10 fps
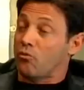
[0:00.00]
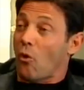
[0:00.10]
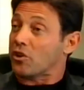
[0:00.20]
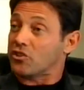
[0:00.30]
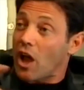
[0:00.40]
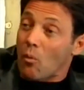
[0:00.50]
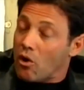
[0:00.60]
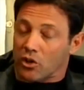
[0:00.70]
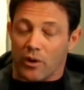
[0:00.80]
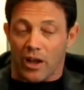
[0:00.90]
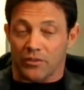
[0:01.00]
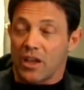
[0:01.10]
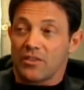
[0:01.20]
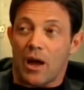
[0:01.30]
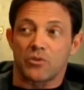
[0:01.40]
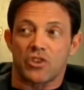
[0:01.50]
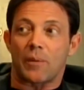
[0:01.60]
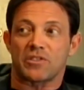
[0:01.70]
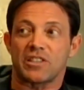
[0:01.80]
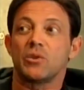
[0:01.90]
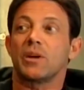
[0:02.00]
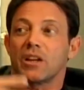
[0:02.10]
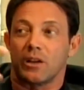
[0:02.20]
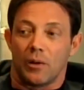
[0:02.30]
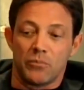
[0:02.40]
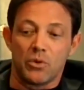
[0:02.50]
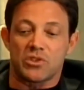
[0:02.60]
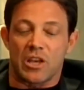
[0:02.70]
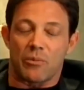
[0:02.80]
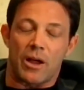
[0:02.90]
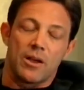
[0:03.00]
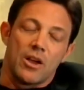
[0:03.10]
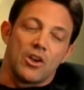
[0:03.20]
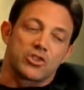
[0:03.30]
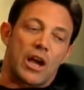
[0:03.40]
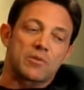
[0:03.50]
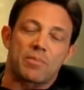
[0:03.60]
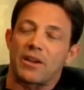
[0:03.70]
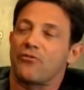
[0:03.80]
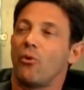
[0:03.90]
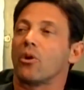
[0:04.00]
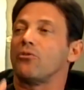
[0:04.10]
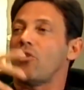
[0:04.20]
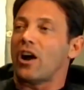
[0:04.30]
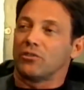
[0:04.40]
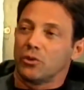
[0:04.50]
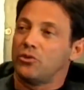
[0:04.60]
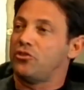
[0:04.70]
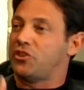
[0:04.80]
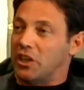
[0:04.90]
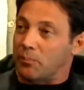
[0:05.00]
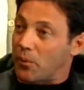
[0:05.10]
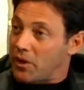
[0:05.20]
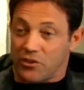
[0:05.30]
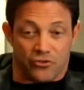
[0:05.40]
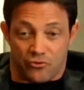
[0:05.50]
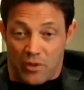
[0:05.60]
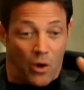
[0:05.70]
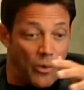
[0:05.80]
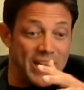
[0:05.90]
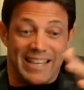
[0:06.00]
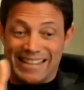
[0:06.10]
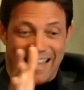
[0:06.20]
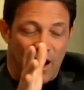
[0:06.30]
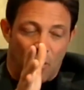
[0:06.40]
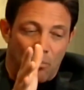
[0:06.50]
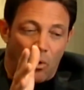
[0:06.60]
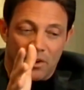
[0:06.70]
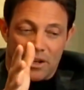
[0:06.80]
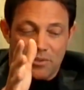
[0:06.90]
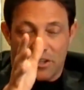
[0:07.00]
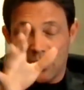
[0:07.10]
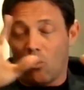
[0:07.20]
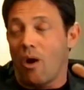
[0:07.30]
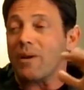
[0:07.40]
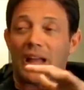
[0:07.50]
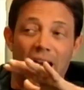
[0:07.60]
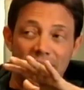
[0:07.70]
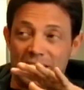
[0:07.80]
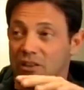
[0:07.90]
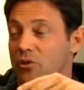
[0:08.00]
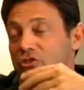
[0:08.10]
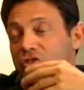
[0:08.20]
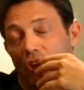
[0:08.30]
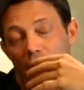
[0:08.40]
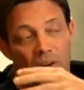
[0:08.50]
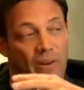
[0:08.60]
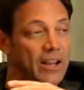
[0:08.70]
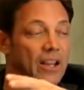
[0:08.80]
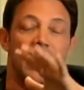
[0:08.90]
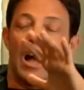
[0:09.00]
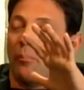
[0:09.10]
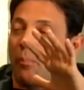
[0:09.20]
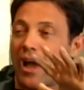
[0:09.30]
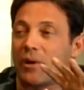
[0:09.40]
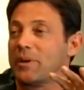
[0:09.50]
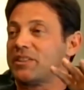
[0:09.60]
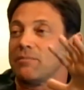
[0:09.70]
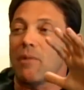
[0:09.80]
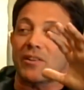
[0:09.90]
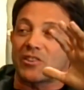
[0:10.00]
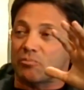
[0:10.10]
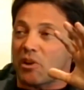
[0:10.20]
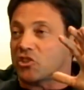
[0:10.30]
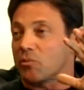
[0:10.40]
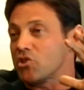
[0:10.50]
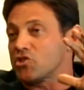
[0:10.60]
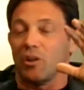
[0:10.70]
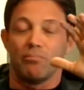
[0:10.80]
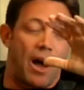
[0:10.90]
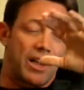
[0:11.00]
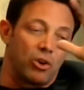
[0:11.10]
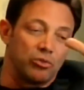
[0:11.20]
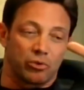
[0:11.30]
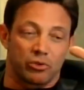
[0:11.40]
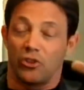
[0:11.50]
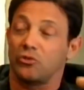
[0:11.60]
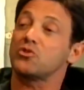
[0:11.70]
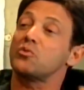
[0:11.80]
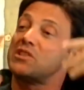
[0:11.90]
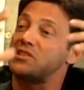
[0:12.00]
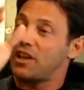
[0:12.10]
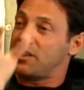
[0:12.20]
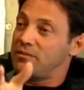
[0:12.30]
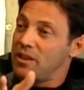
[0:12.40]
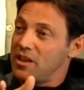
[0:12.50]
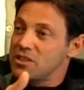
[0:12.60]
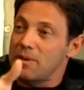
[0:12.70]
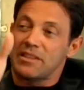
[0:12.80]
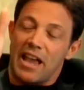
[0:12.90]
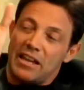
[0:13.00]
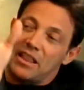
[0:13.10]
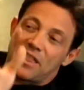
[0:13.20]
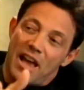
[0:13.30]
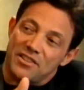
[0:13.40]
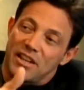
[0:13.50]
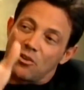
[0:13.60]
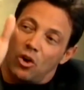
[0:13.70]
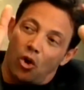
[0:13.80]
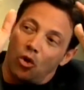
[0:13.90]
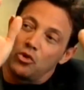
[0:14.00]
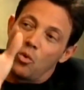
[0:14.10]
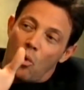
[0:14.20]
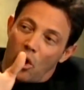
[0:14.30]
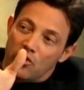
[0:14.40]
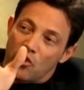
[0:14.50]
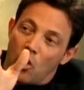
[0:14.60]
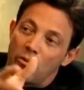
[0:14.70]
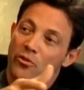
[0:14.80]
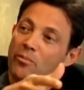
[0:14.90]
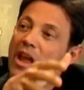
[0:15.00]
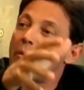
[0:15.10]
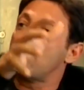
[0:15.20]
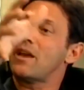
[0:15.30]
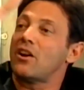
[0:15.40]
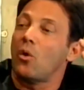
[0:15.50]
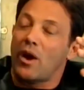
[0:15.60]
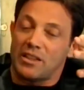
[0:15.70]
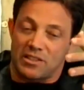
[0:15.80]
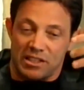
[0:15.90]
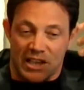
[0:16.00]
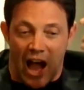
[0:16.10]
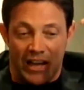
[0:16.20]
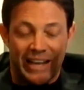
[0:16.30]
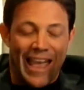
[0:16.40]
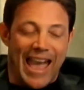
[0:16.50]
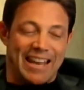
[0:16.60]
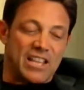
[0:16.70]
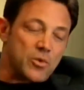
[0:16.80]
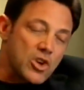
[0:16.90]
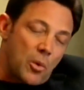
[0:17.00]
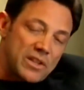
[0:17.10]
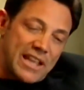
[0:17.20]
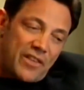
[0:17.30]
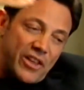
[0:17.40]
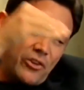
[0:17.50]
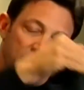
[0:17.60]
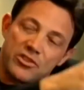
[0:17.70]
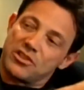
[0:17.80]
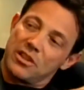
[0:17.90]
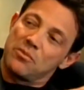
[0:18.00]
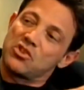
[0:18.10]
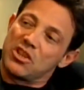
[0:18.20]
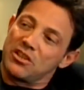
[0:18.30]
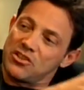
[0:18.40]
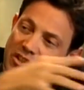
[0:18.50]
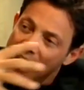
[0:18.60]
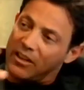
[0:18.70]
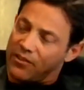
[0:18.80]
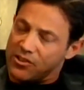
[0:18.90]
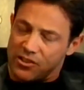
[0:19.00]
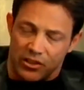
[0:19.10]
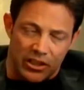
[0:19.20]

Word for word: four at a time walking around. That was because you get immune to them, right? So I was probably four or five ludes deep in already in the airport, and I was like, "Don't worry, honey," and you're slurring, right? I'll buy a bit the American Express commercial. I'll buy you all new clothes, which we did. Spent eighty thousand on a whole new wardrobe, and from there we made our way to the yacht. And as we're going down the hill in this limousine, there's eight of us in the